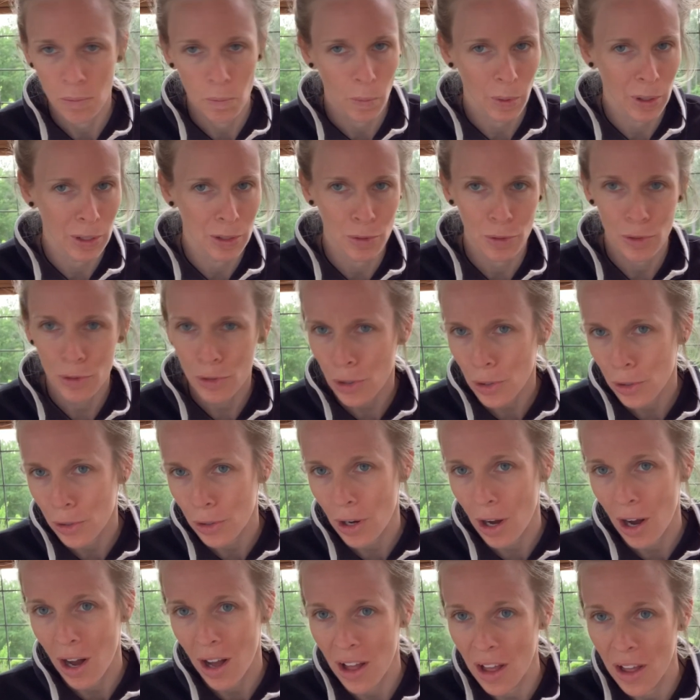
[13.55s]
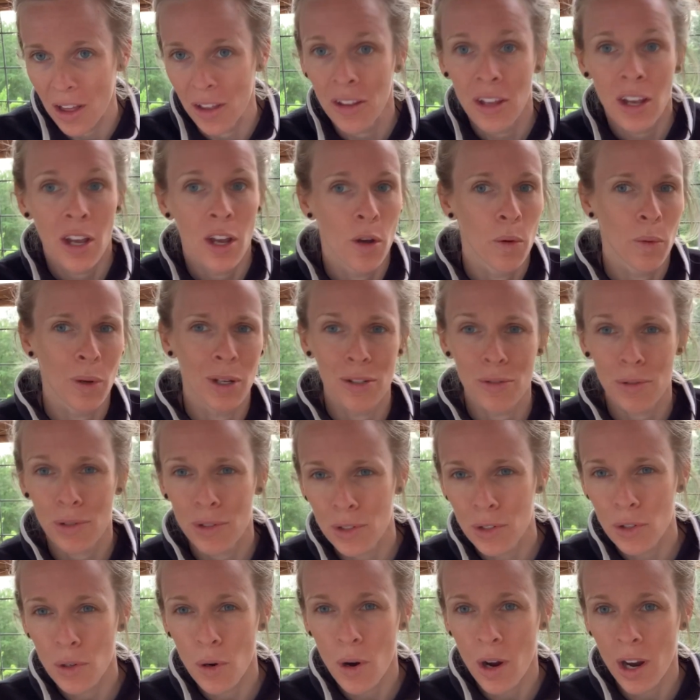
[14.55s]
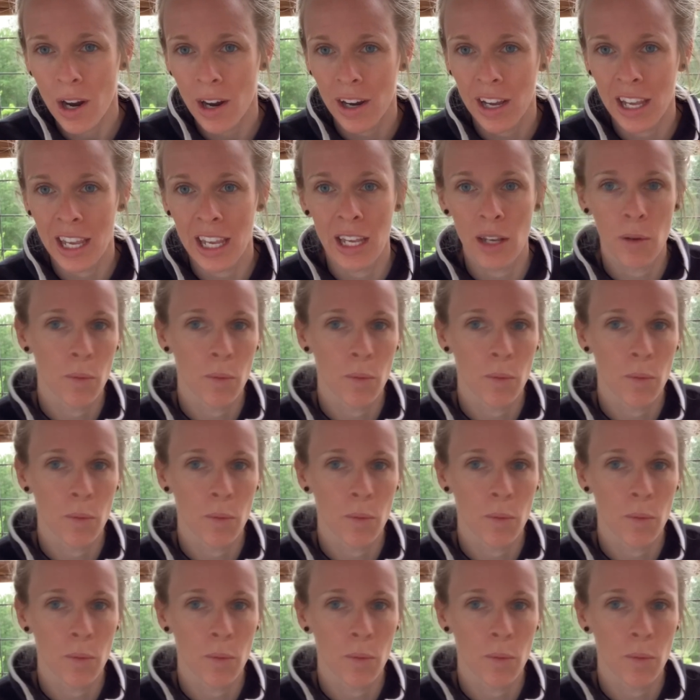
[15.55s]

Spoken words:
We do circle, we do a story,